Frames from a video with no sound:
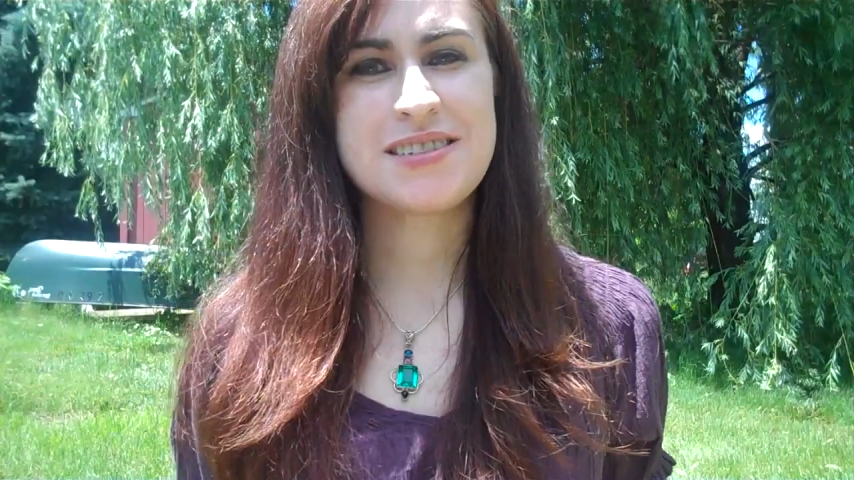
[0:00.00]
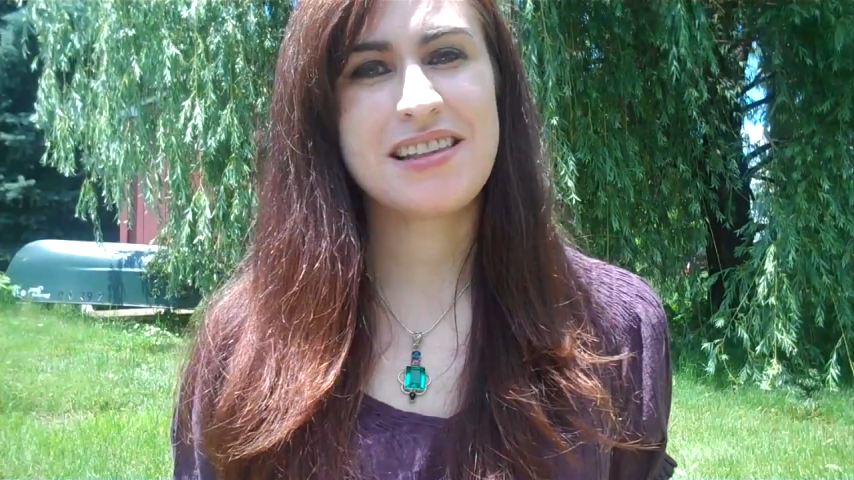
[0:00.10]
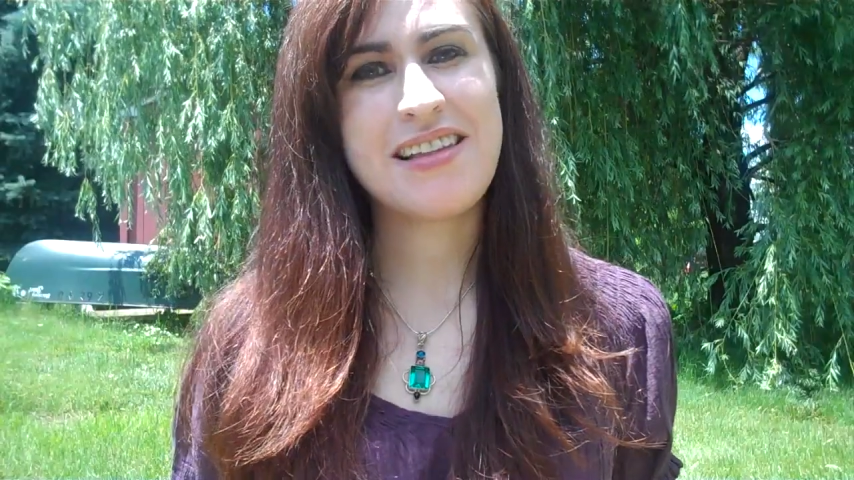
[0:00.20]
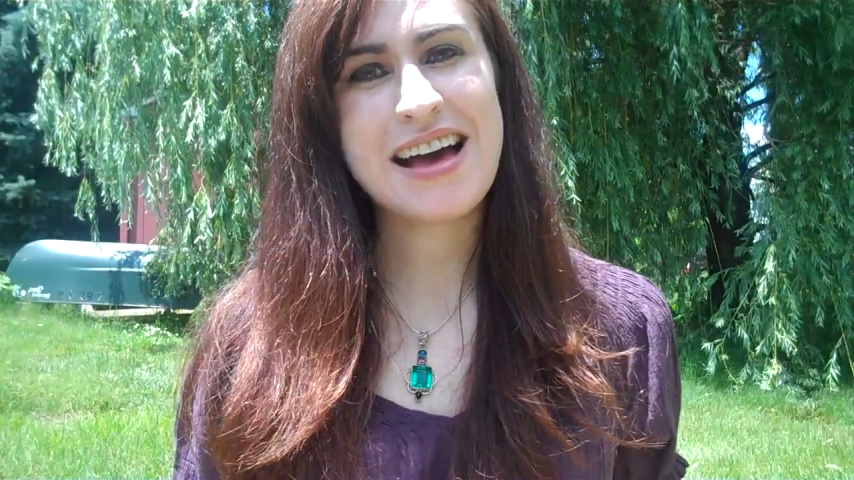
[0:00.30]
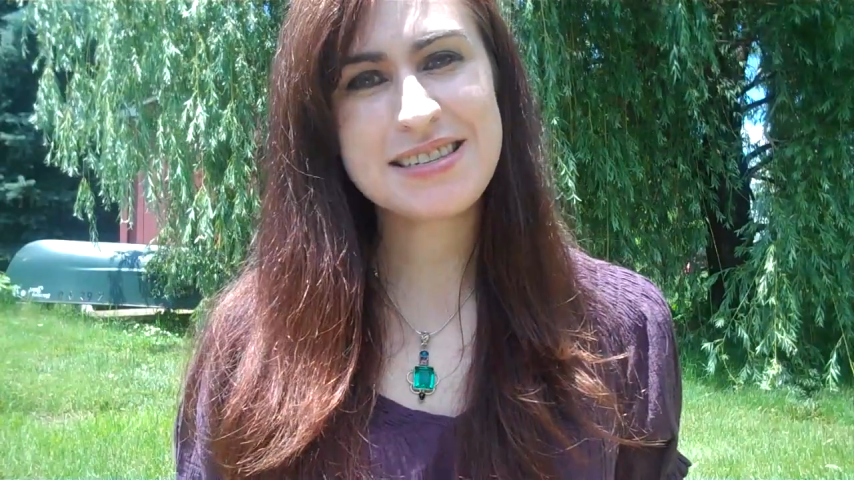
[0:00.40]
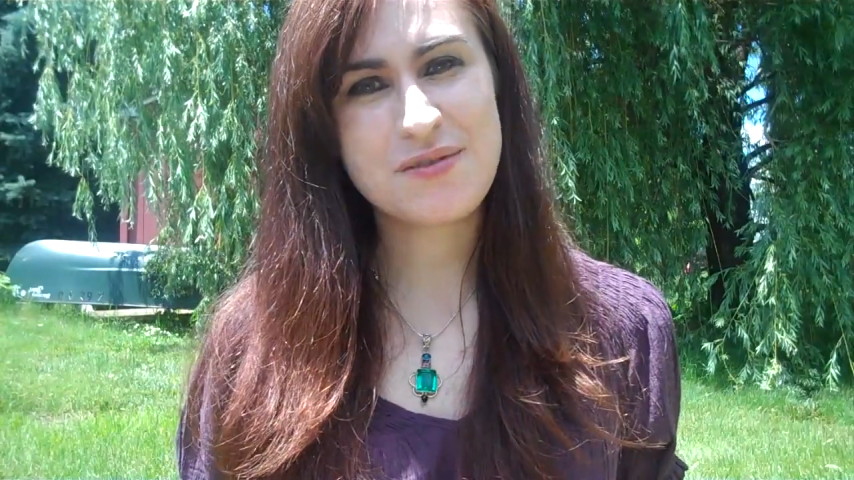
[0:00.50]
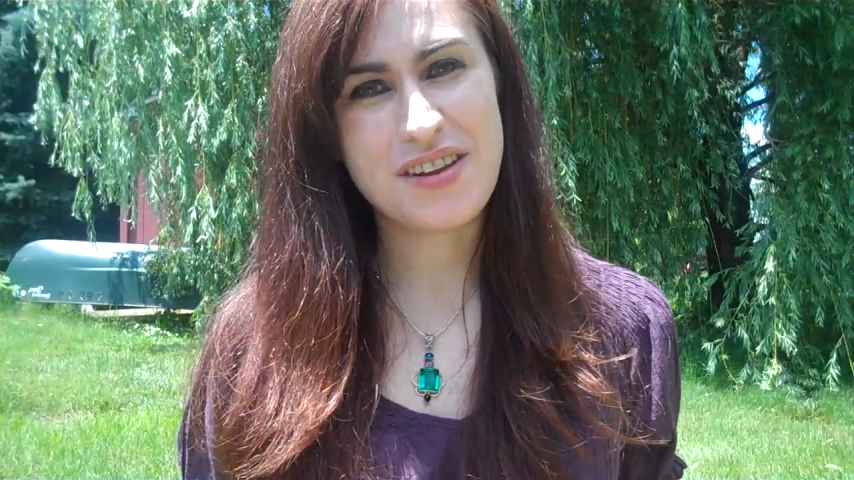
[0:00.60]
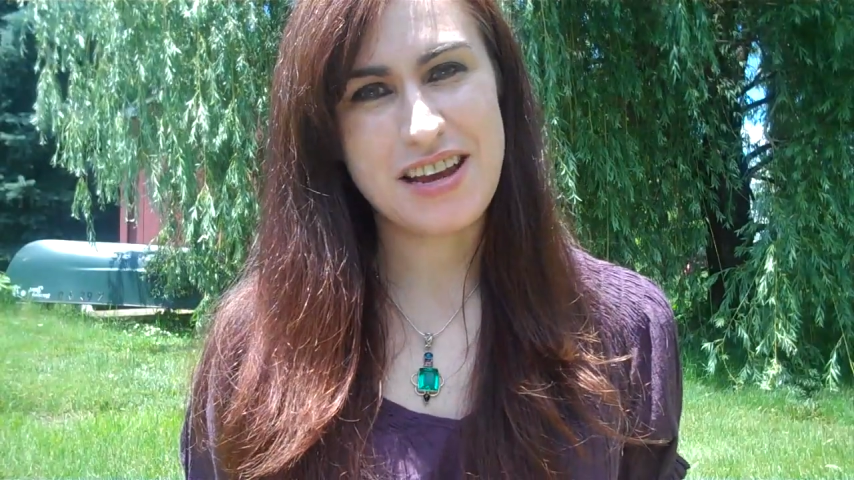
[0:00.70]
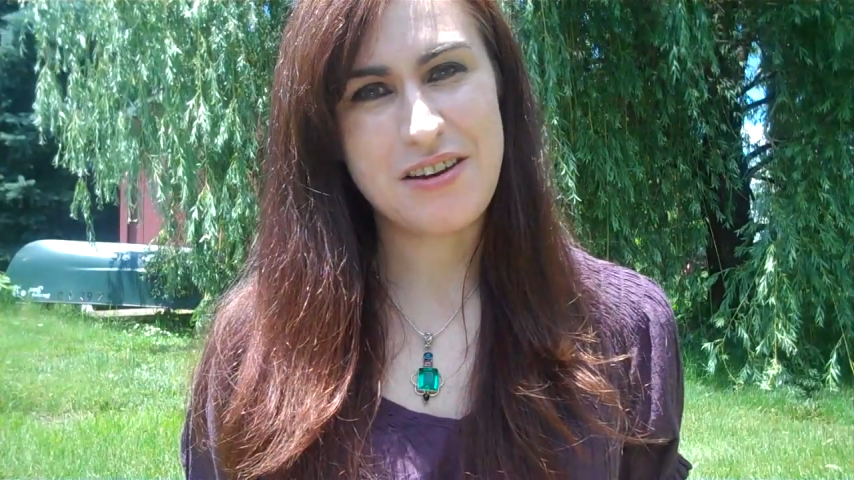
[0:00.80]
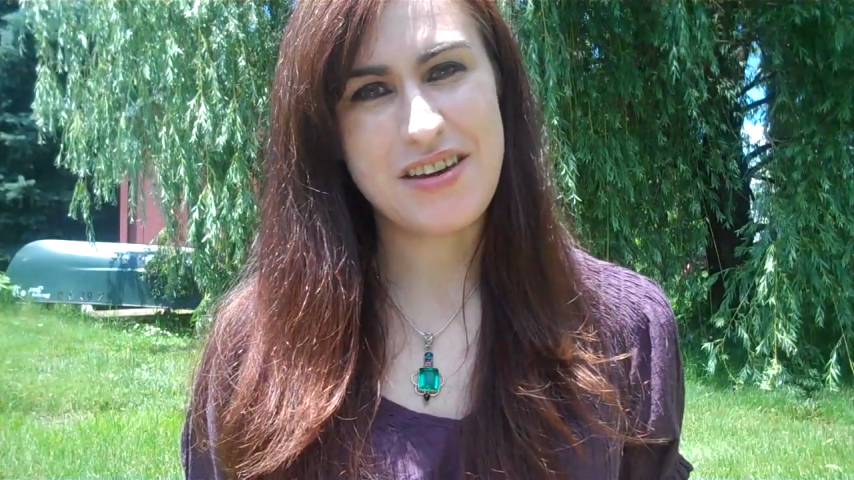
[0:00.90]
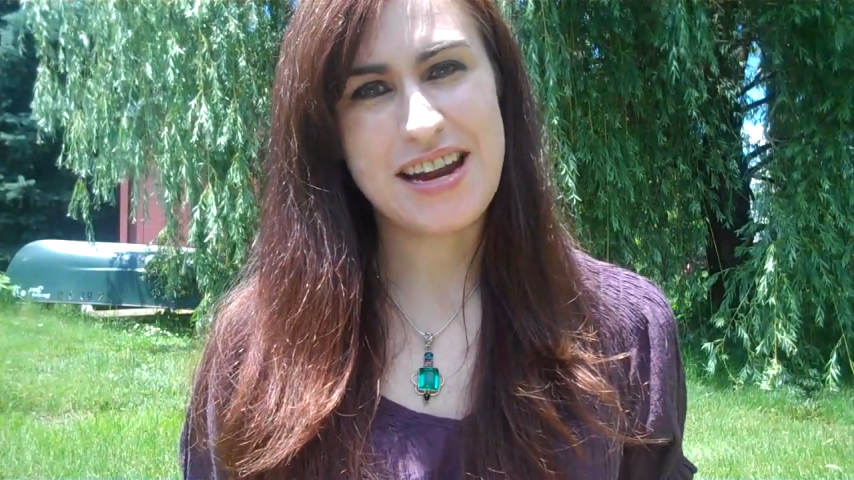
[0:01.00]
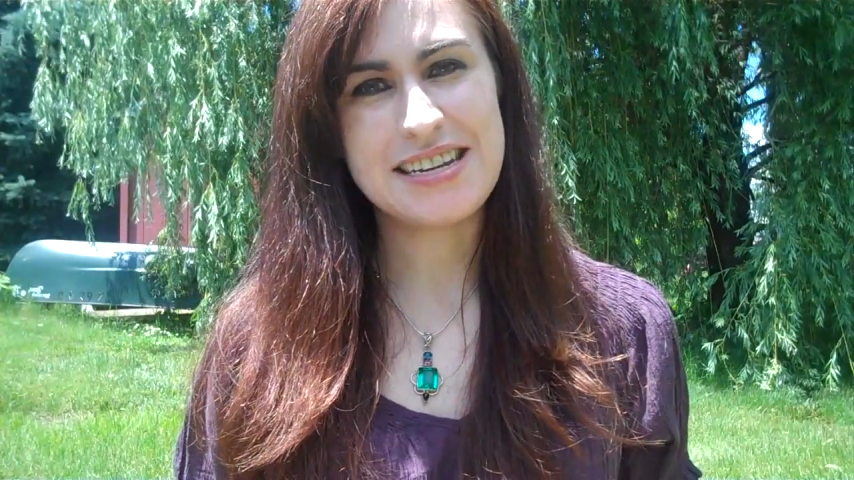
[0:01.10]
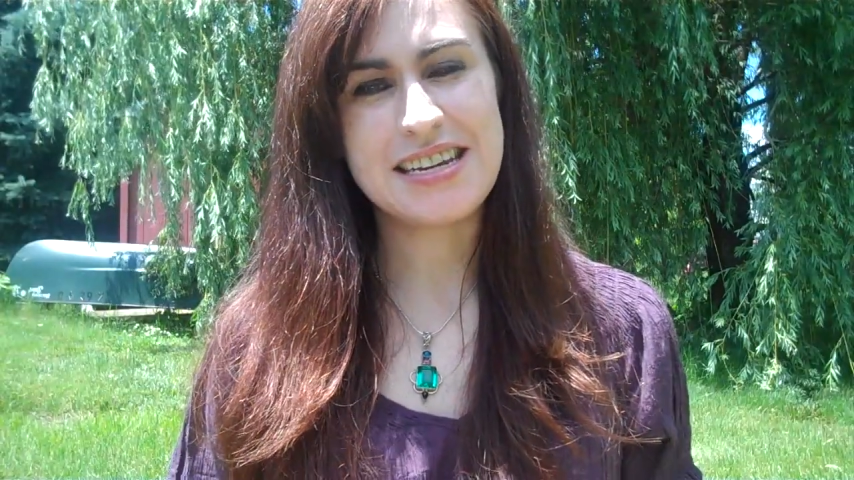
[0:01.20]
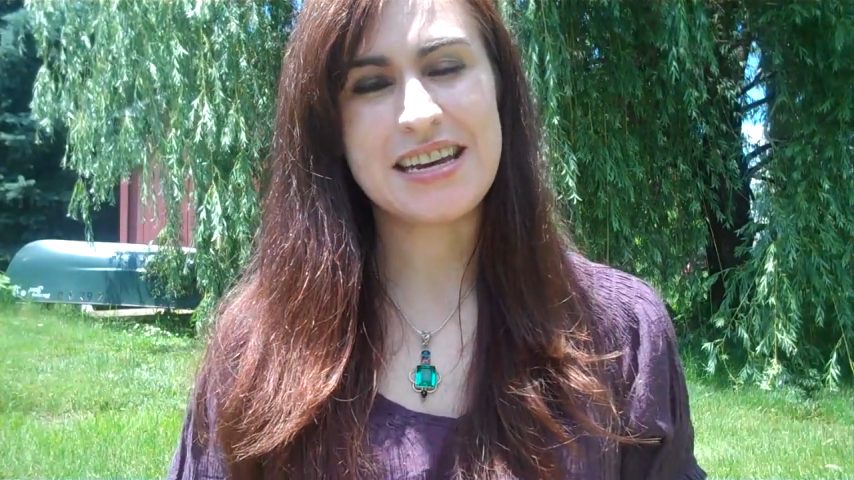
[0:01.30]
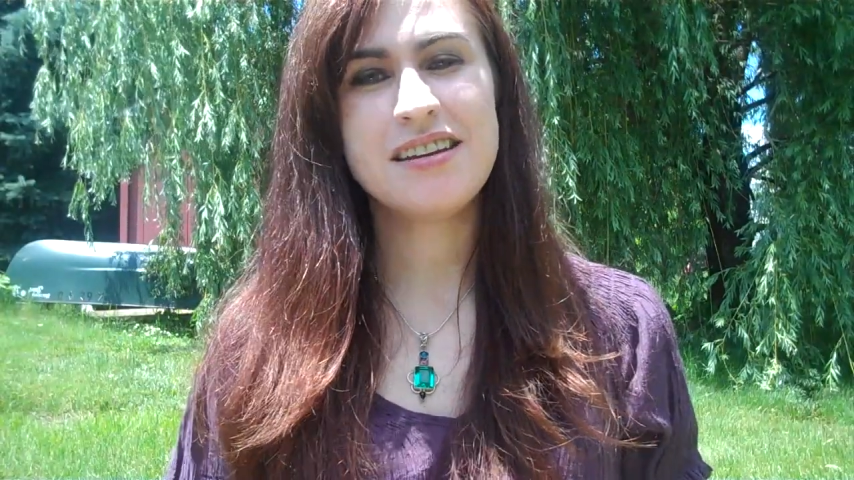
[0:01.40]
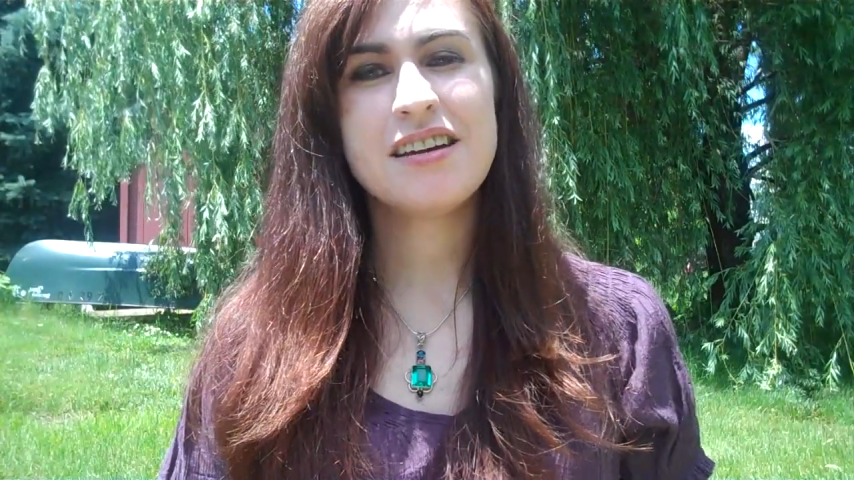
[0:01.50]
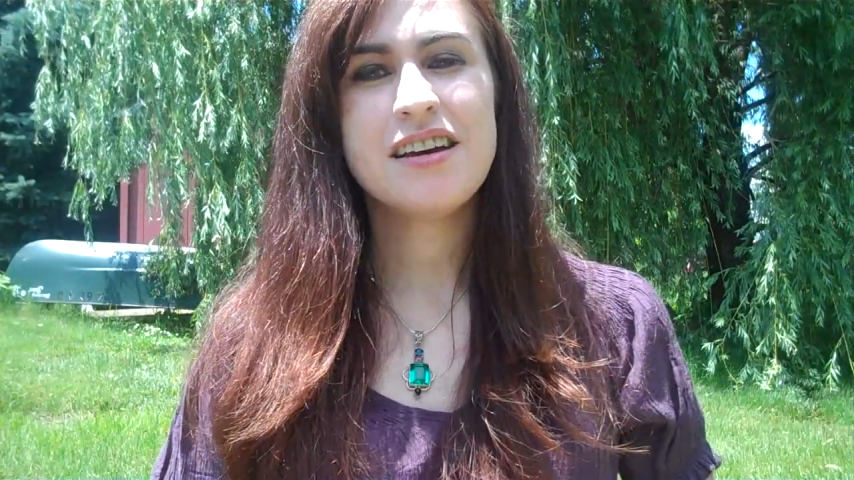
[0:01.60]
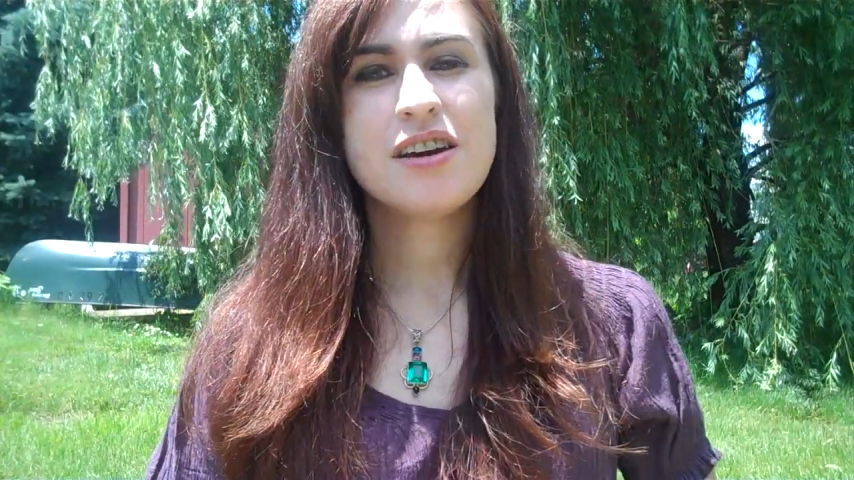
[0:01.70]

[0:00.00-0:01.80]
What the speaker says: to the last video that I did,